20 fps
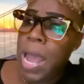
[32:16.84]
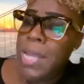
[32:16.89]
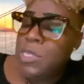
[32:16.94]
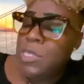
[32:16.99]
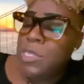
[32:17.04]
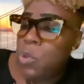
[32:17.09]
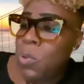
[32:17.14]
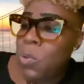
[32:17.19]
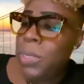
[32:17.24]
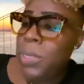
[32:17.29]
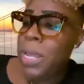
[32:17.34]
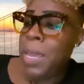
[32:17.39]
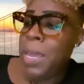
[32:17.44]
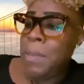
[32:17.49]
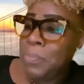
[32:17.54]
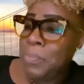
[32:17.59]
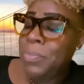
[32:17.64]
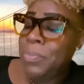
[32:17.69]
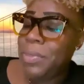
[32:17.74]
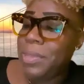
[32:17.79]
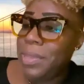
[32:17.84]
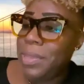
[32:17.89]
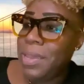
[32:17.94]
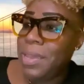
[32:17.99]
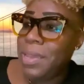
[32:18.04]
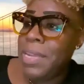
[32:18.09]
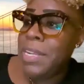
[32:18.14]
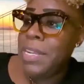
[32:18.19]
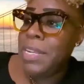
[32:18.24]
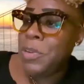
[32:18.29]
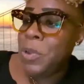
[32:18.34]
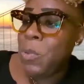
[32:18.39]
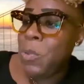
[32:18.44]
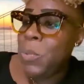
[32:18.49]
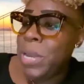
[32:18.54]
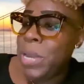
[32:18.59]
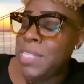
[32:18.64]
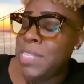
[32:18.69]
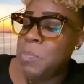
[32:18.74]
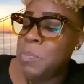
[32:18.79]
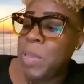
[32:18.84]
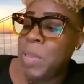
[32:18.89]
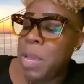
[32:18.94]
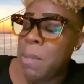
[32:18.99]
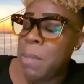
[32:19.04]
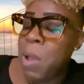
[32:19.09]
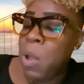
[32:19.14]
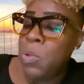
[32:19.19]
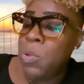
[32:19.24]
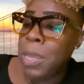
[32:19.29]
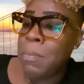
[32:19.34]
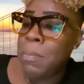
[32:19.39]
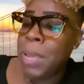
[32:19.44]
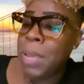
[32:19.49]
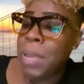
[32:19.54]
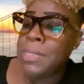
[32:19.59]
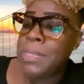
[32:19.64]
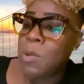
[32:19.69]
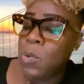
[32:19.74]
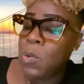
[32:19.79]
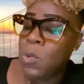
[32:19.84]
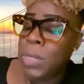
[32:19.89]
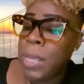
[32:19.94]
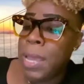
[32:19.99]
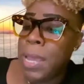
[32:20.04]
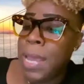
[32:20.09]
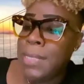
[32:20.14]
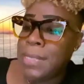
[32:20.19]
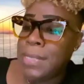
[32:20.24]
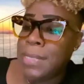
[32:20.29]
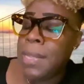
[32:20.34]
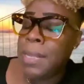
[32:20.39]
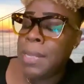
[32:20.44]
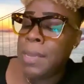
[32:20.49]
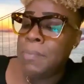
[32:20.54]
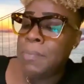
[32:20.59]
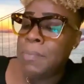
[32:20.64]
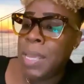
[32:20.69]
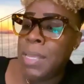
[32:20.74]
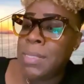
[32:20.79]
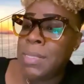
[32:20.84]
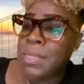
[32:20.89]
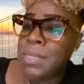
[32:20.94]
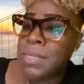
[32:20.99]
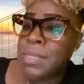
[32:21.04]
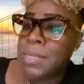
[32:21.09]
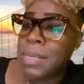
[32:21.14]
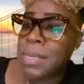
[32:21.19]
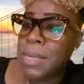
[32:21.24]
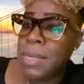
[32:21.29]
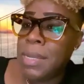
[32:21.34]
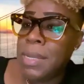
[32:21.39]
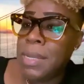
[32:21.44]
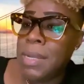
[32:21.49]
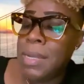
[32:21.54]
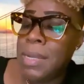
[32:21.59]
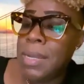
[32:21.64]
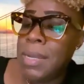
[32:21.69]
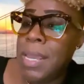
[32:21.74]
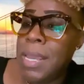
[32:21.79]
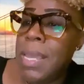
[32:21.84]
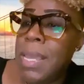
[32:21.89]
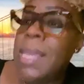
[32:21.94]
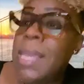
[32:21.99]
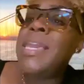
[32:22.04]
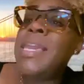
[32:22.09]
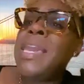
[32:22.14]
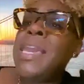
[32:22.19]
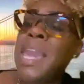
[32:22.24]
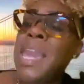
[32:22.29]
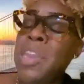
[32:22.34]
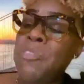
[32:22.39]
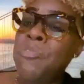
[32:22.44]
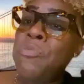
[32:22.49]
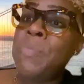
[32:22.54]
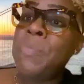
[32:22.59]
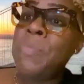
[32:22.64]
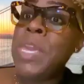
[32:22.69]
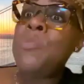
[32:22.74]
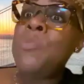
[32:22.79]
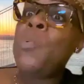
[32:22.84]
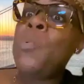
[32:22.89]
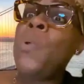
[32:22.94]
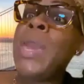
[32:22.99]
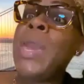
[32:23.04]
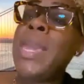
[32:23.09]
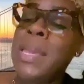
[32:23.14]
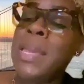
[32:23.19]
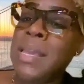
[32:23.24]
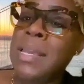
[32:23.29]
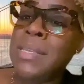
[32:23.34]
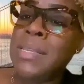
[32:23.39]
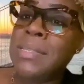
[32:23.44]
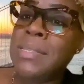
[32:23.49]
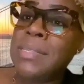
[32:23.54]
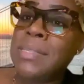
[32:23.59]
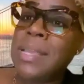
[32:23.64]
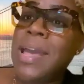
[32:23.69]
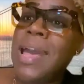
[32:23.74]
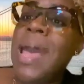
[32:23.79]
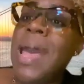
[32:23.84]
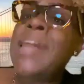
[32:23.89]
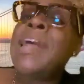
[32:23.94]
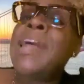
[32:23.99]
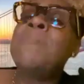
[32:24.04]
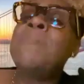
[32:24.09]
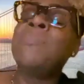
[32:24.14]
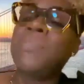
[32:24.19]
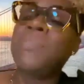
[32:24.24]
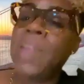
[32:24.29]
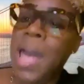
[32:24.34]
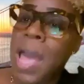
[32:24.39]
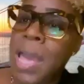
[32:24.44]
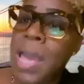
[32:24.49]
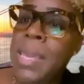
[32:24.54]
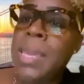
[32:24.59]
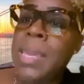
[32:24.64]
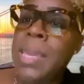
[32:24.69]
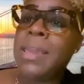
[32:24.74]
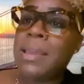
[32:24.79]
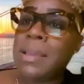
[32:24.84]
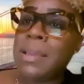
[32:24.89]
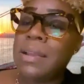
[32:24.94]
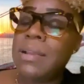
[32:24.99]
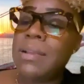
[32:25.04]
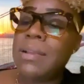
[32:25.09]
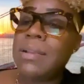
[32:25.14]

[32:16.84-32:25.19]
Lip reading: I told him, and when I speak about him, I tell him this. He gave me wings and I'm flying.